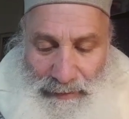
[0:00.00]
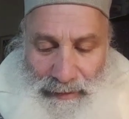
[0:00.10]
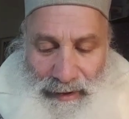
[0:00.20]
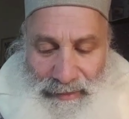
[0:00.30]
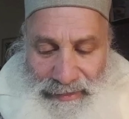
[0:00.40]

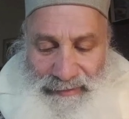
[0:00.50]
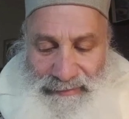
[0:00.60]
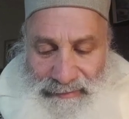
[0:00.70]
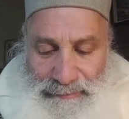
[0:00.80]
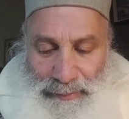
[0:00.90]
on
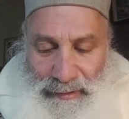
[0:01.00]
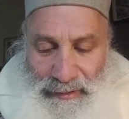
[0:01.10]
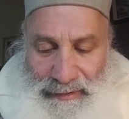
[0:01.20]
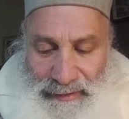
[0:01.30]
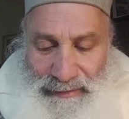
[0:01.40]
this
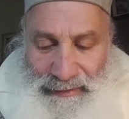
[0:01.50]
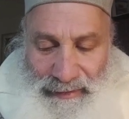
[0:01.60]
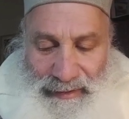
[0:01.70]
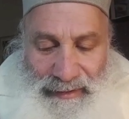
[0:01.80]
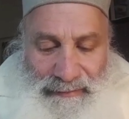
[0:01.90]
puchana
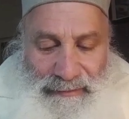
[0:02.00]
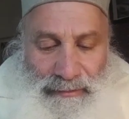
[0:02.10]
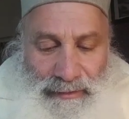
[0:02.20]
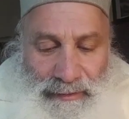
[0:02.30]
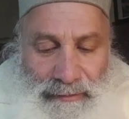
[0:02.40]

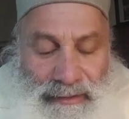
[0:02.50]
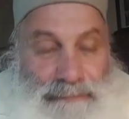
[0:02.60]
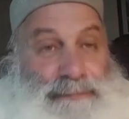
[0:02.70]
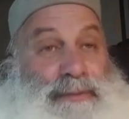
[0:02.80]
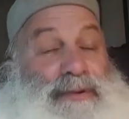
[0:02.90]
ila'a luch
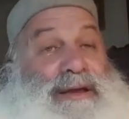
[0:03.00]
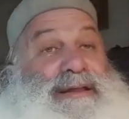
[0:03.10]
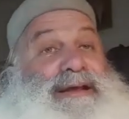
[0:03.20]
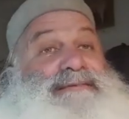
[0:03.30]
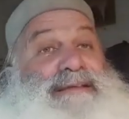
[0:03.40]

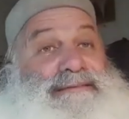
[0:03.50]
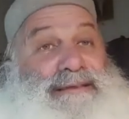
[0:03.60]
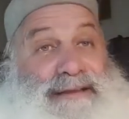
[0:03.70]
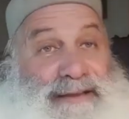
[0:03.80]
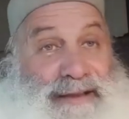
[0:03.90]
puchana
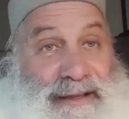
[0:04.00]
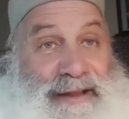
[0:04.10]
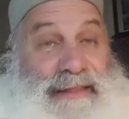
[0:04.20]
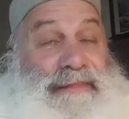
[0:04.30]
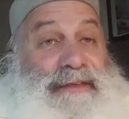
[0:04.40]
tata'a,
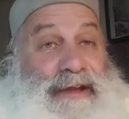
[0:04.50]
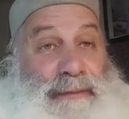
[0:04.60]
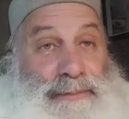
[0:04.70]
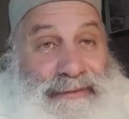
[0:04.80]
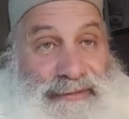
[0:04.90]
that the
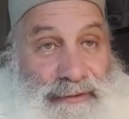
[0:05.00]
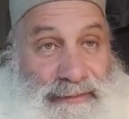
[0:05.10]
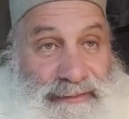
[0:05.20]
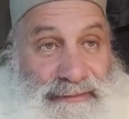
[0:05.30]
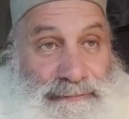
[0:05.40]
upper
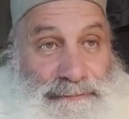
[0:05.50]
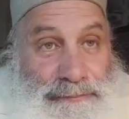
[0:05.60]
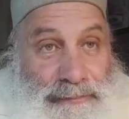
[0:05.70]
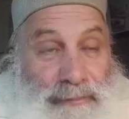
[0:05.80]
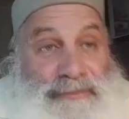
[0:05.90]
service,
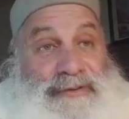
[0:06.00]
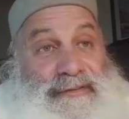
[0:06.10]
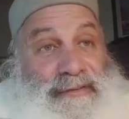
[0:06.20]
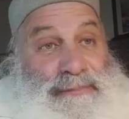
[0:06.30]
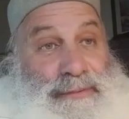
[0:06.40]
which is
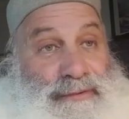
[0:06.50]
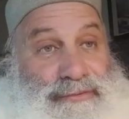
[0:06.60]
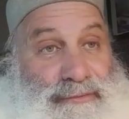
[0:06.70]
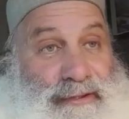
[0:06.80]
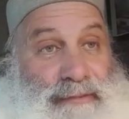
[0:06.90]
in the
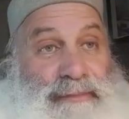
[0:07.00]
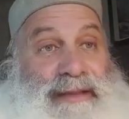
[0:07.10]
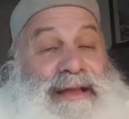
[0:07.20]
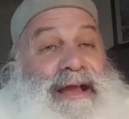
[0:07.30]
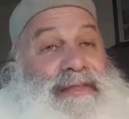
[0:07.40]
spiritual realm,
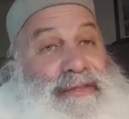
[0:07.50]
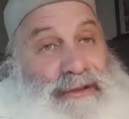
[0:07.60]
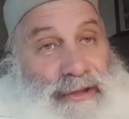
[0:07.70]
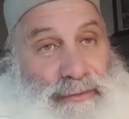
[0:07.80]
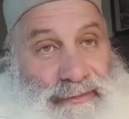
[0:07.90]
and the
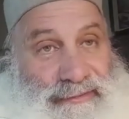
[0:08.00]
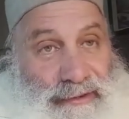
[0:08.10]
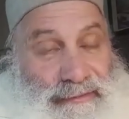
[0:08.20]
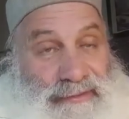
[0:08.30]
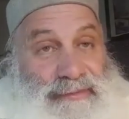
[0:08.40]
lower
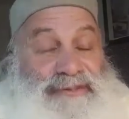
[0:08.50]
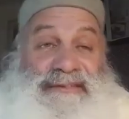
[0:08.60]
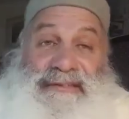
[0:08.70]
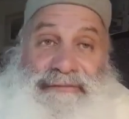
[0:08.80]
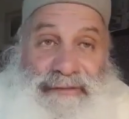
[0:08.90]
service, which
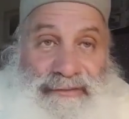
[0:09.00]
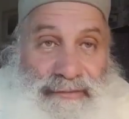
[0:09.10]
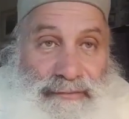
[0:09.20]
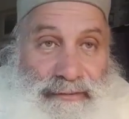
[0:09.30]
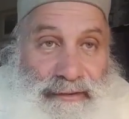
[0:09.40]
is in the
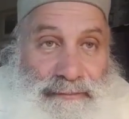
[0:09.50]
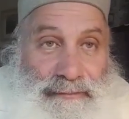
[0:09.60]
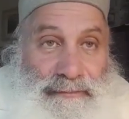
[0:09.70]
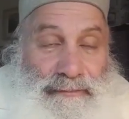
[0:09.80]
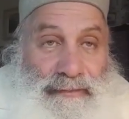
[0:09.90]
physical realm,
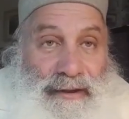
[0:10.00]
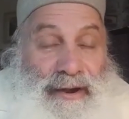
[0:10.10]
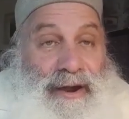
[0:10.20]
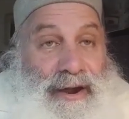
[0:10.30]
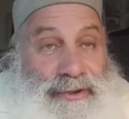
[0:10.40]

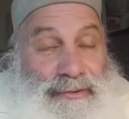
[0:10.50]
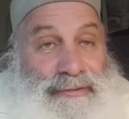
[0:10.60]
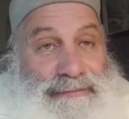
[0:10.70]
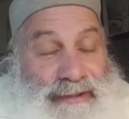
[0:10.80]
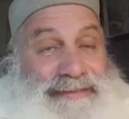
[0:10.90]
are
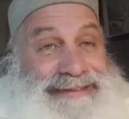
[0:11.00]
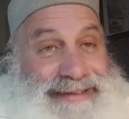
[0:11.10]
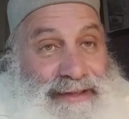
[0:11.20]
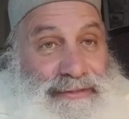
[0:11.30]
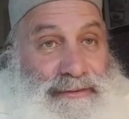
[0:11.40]
unified
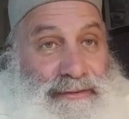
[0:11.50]
together.